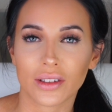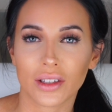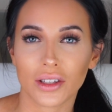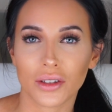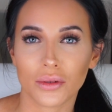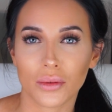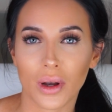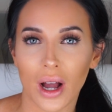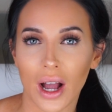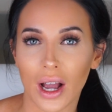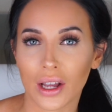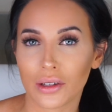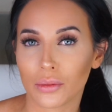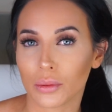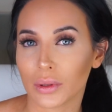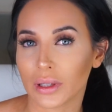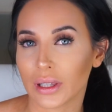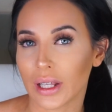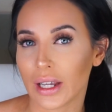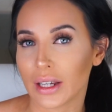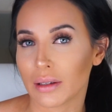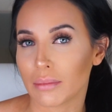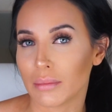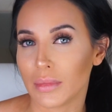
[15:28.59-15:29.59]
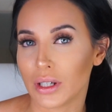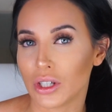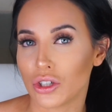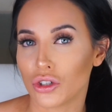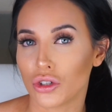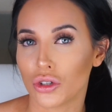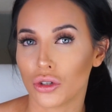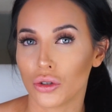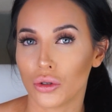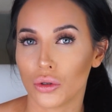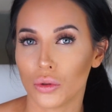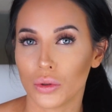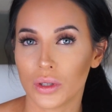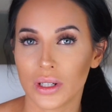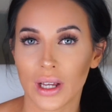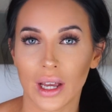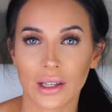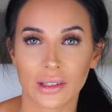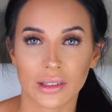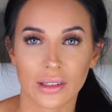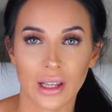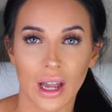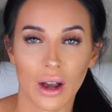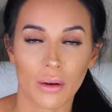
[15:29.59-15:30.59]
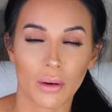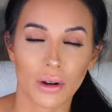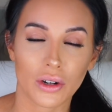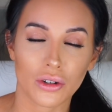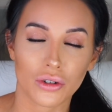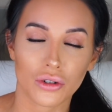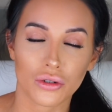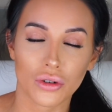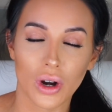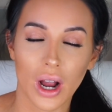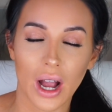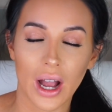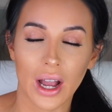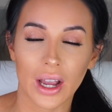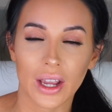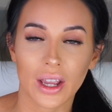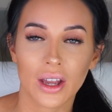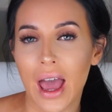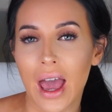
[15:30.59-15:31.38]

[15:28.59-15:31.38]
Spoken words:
that you guys would like me to test out and try.